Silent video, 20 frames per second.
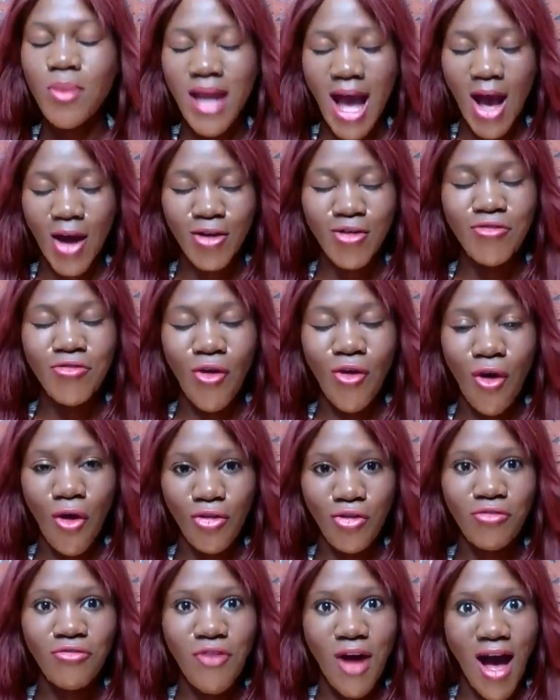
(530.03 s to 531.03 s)
but out of
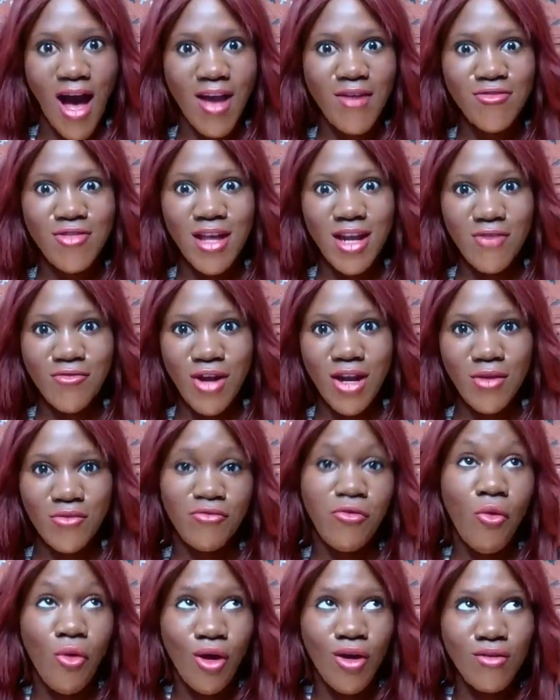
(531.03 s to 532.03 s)
all the
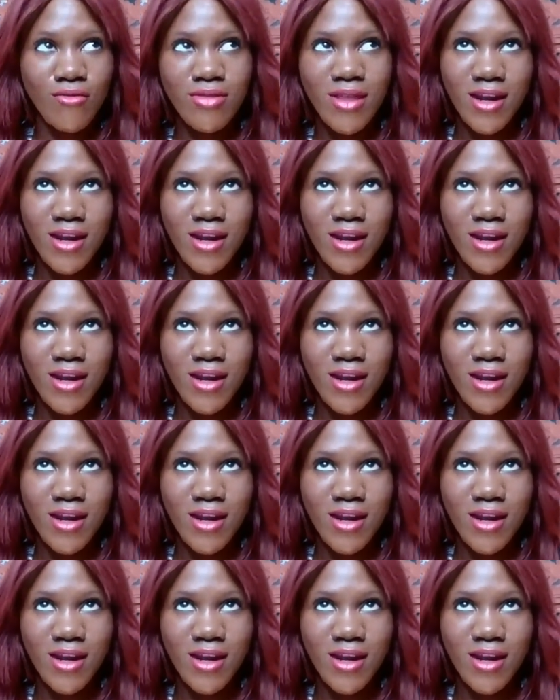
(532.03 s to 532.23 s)
four